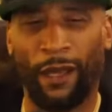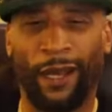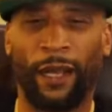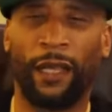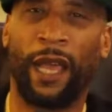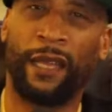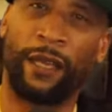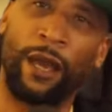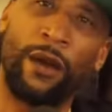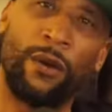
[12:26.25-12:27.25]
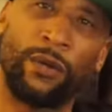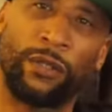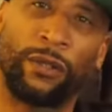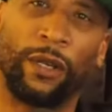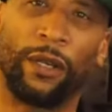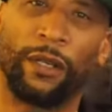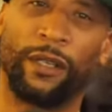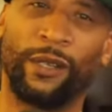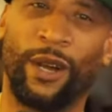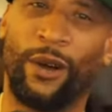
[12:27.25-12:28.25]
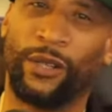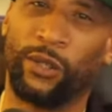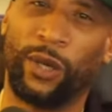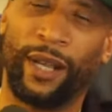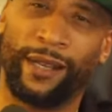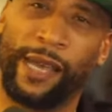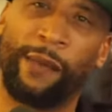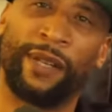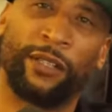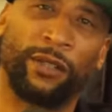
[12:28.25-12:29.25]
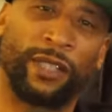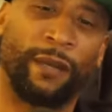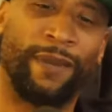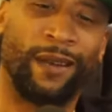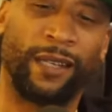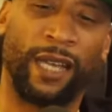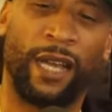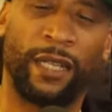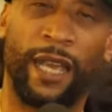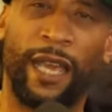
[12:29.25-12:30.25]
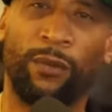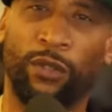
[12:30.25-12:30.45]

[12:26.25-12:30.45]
and they're like, yo. You know, I saw that comment you said about Kanye.